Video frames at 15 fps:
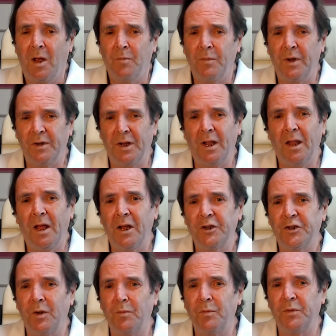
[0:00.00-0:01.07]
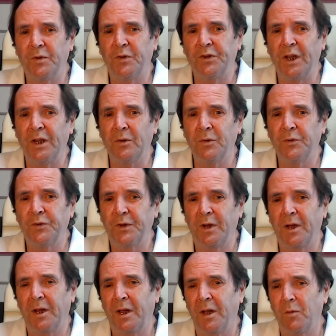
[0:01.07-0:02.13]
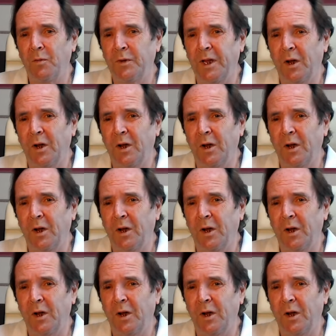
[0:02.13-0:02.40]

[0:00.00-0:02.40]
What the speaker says: but a large number of deals with